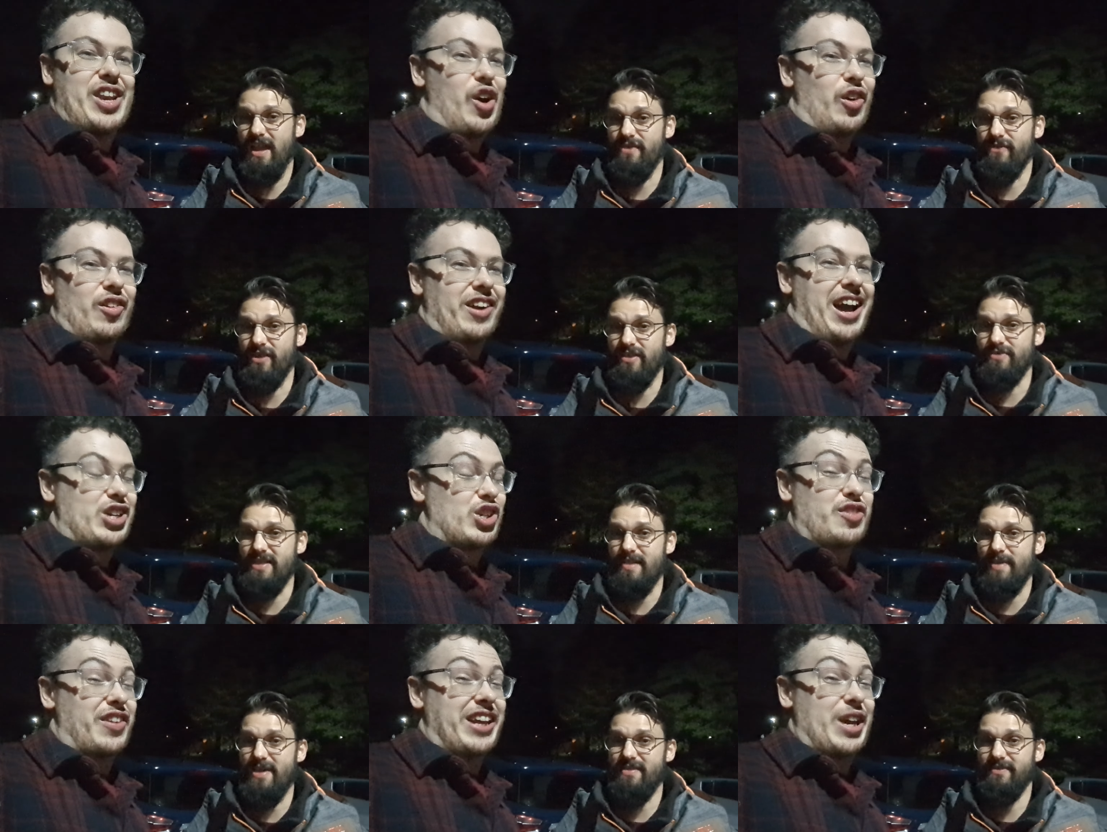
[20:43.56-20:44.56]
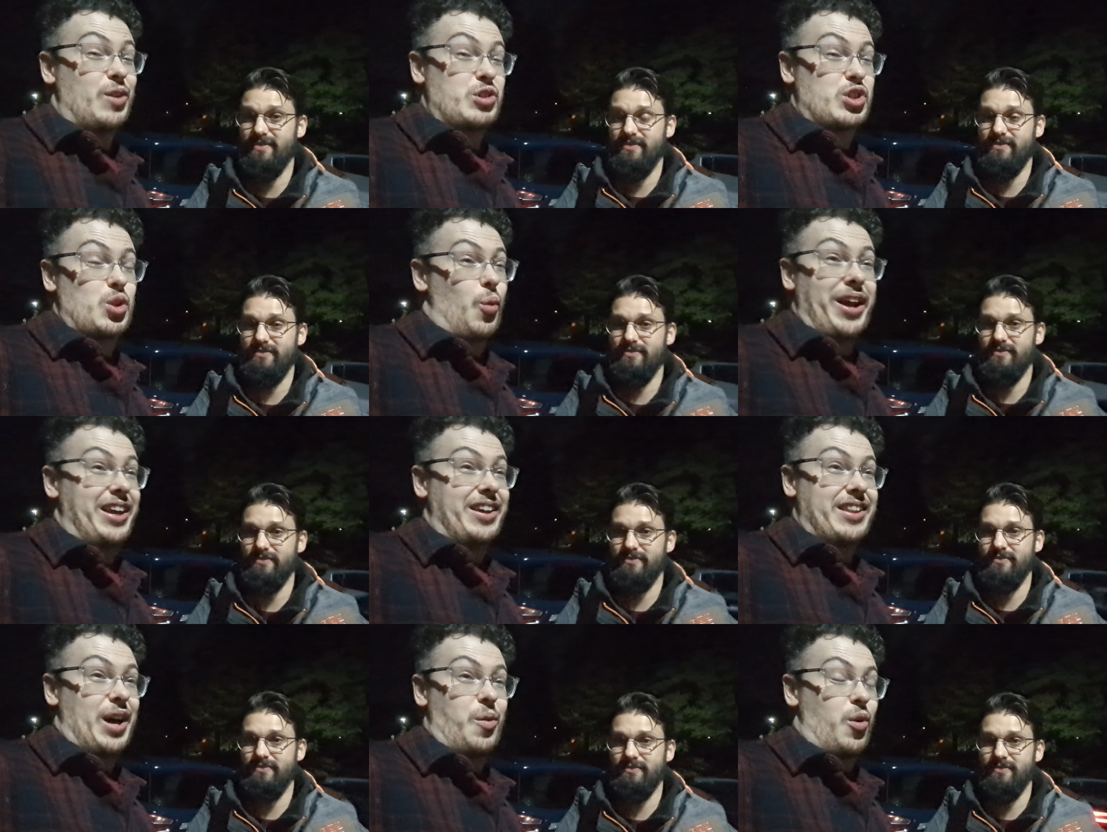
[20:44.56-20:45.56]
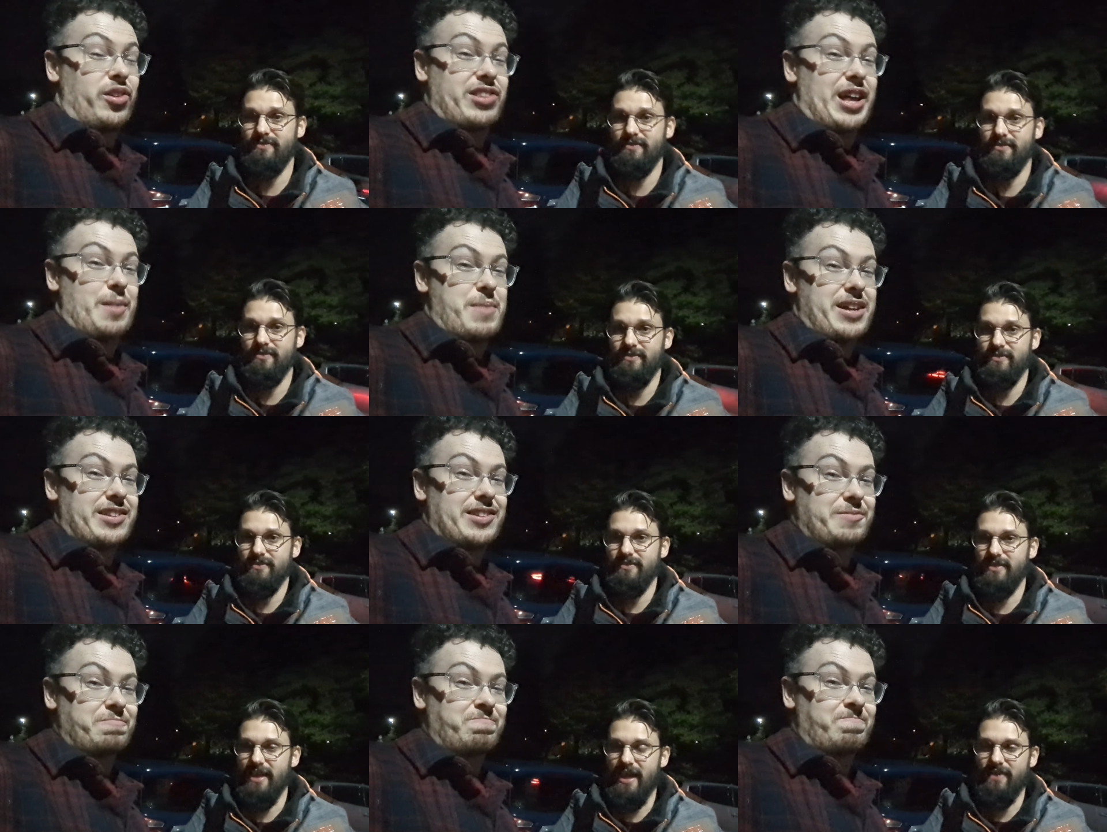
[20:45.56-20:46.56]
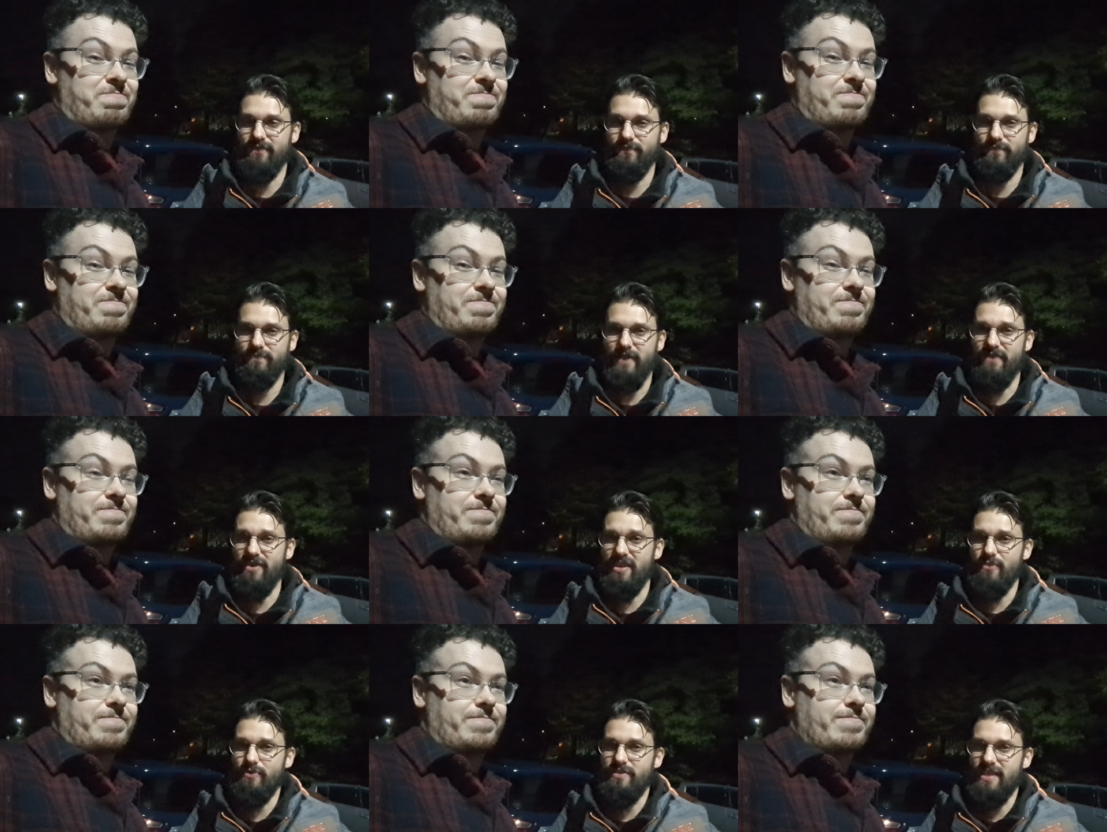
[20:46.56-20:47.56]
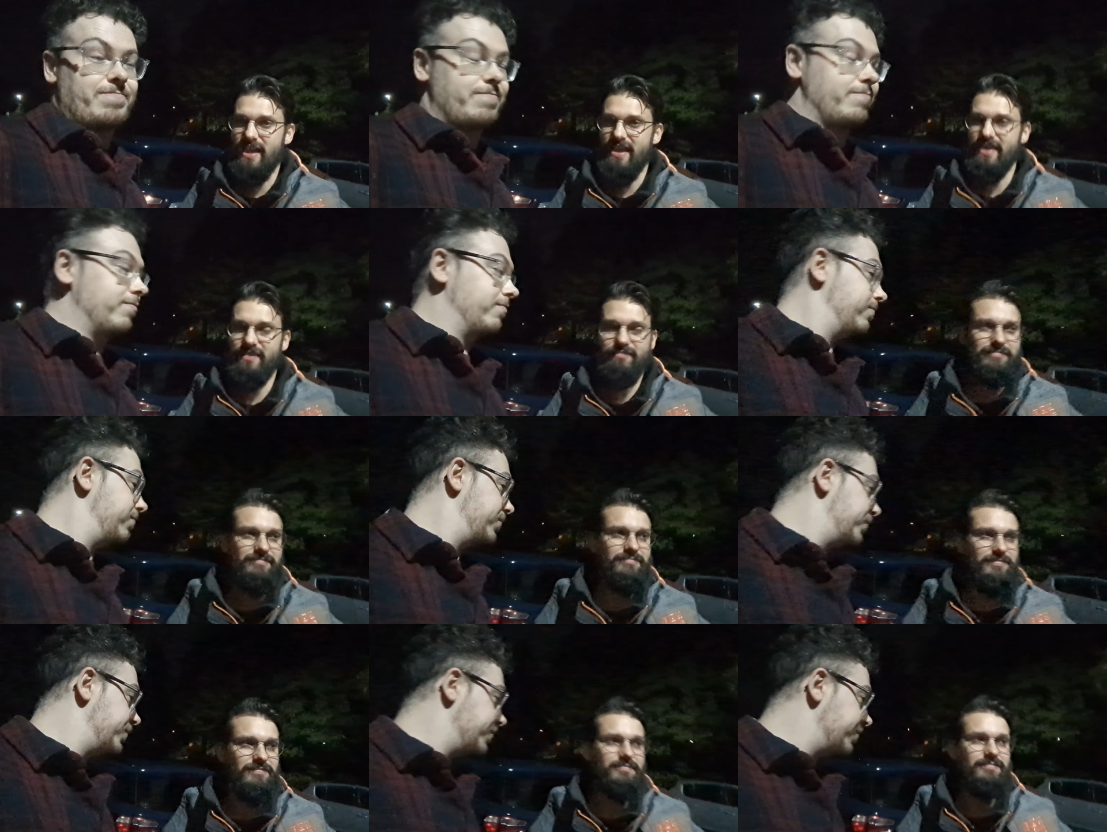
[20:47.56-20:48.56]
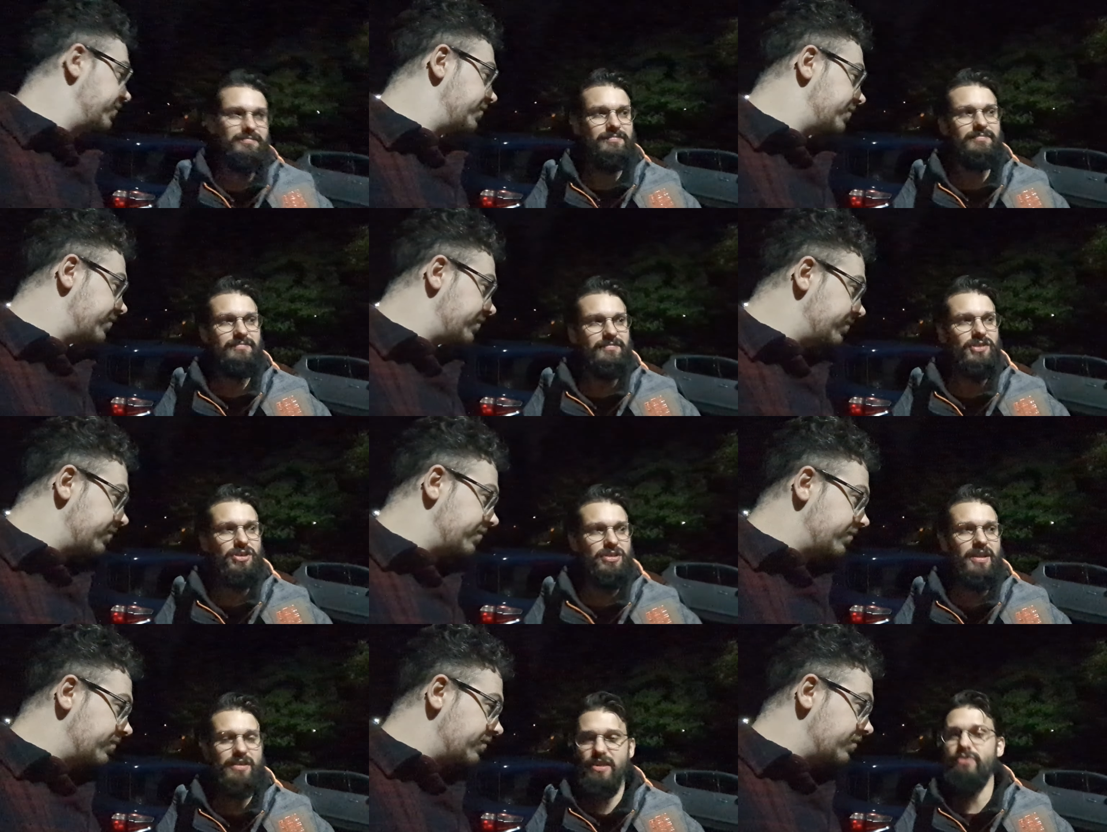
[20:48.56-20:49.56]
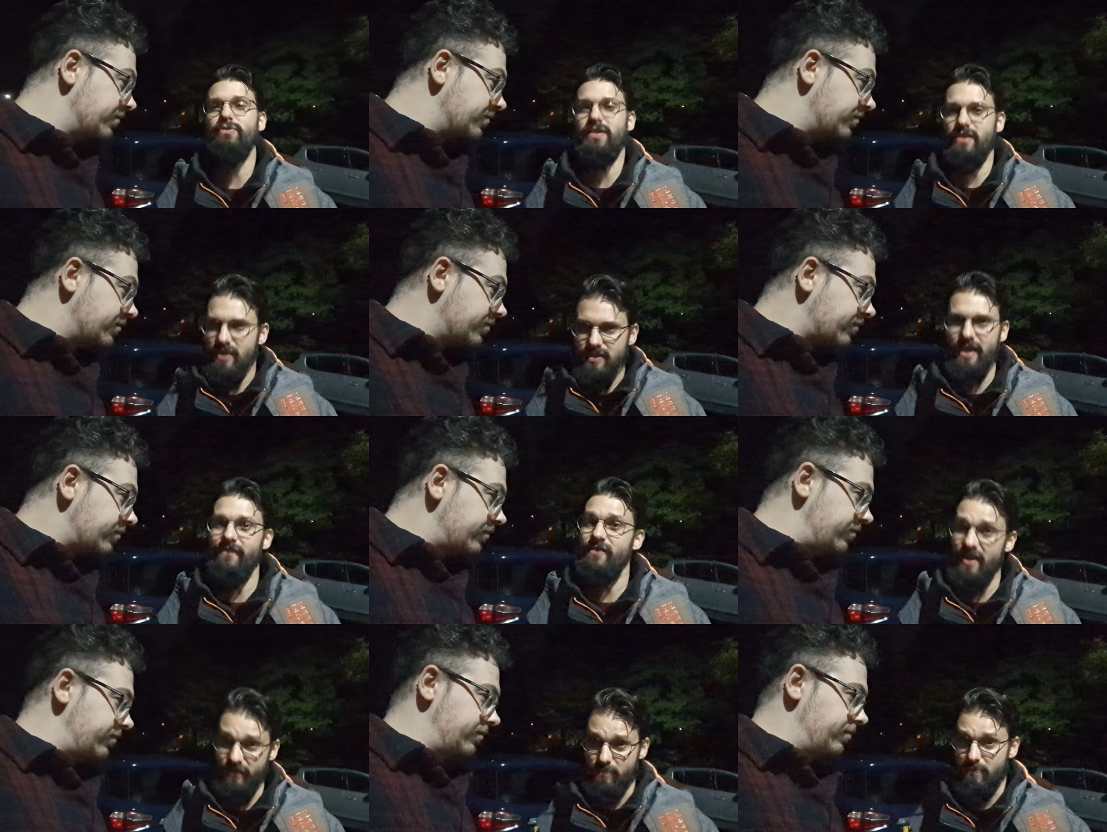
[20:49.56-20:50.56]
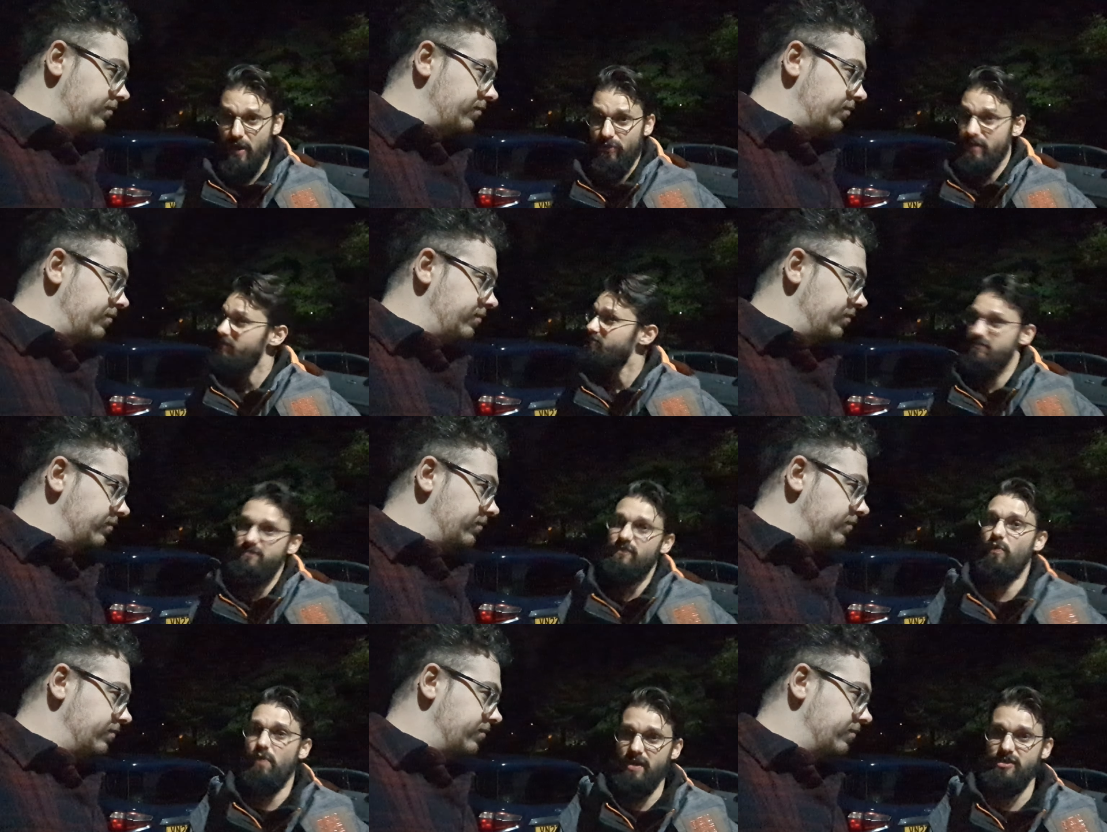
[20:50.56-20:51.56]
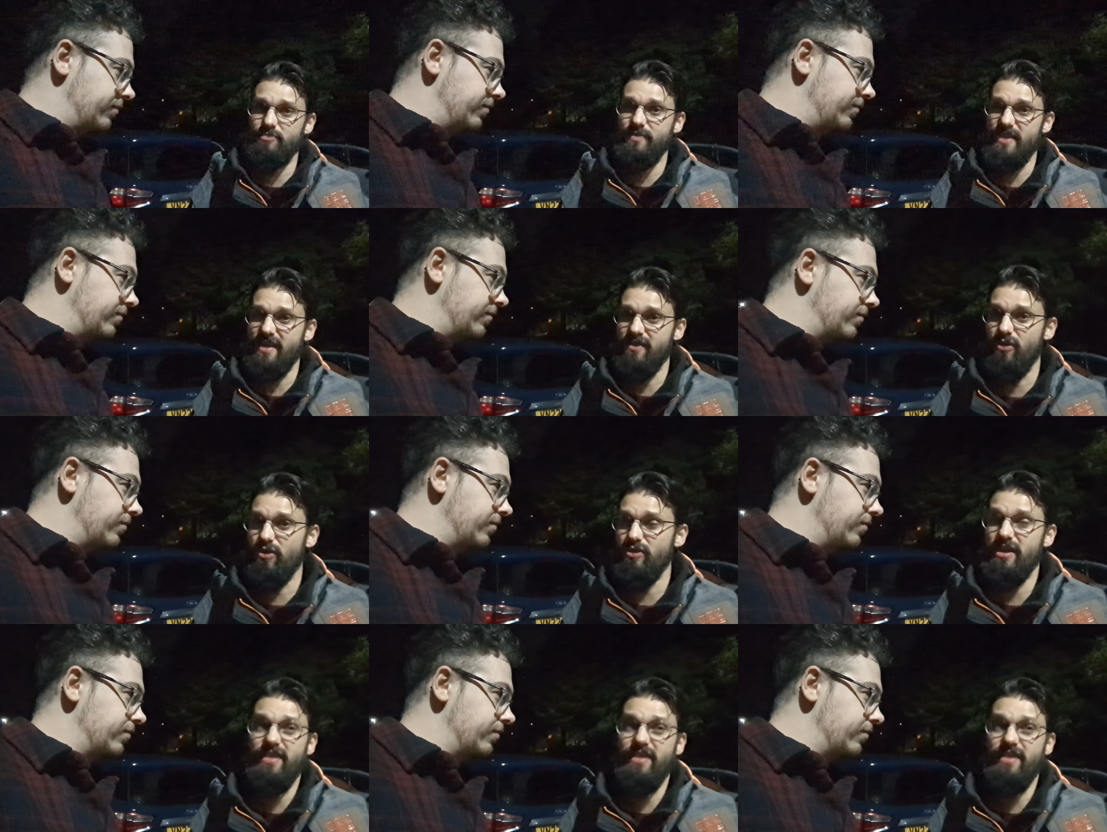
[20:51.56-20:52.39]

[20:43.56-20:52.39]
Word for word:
Speaker 1: no, I, I just think it was the way that was that bad.
Speaker 2: Yeah, I think it was like, uh, if you live in Bolton, 100%, or